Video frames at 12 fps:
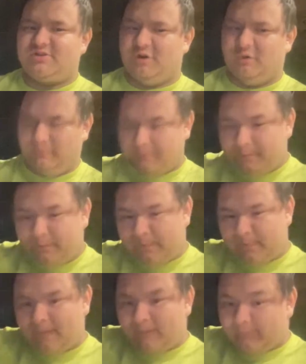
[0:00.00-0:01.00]
So
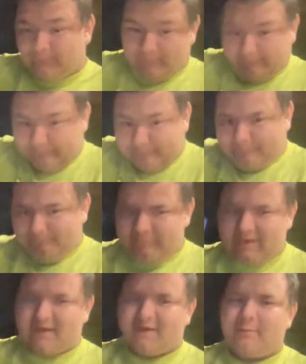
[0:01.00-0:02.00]

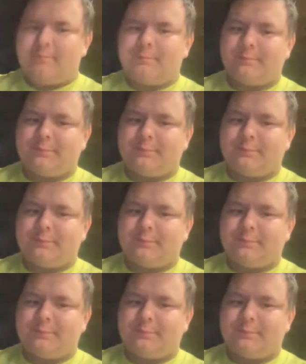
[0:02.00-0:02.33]
yeah,